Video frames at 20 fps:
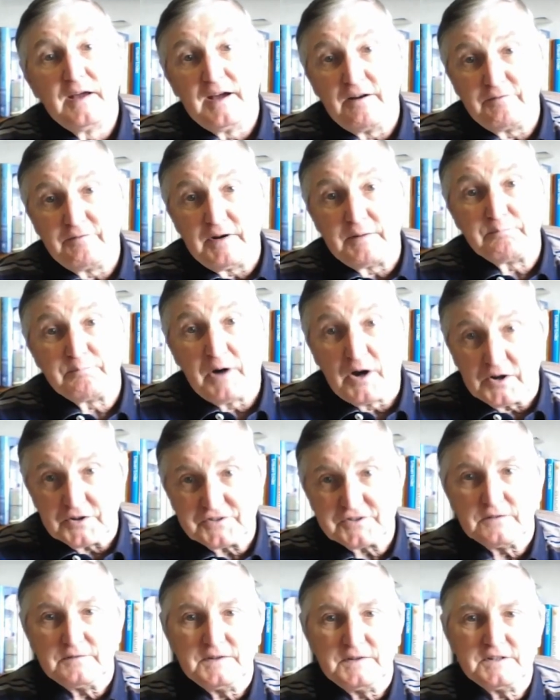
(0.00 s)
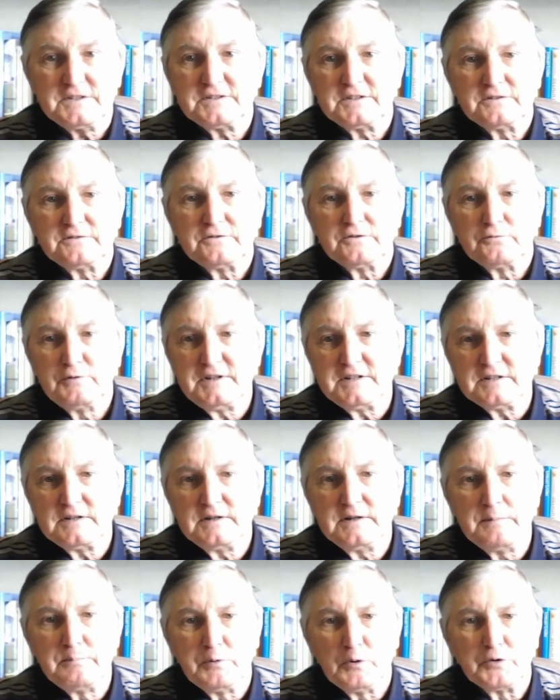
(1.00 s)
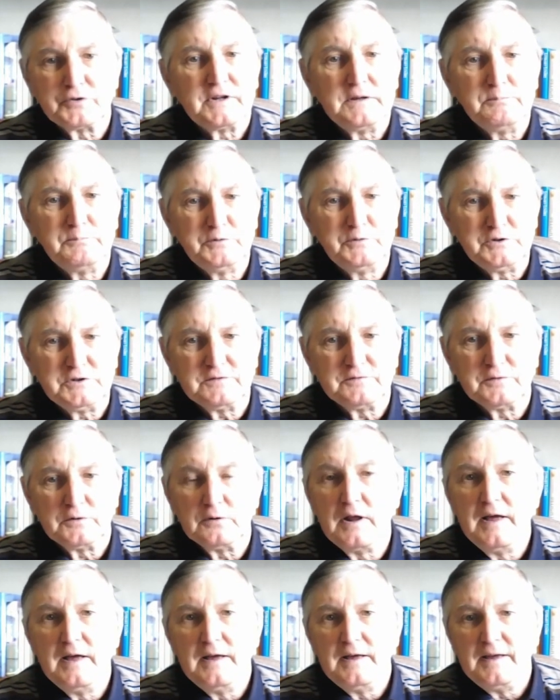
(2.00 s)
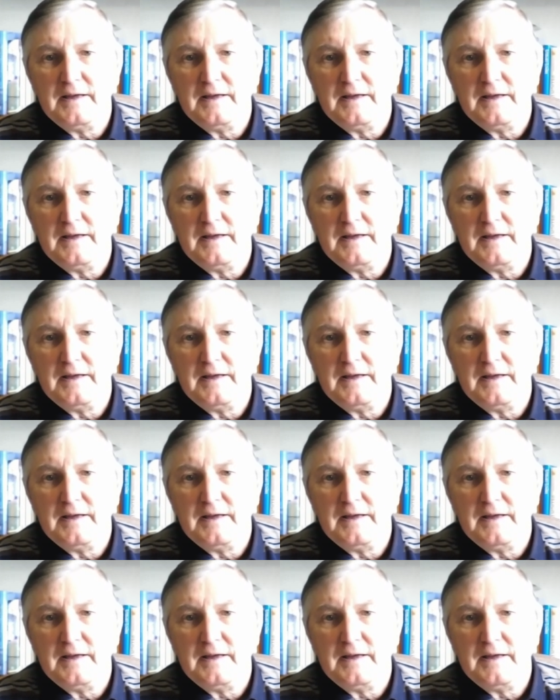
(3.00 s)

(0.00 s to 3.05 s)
have read parts of it, and recently bought a beautiful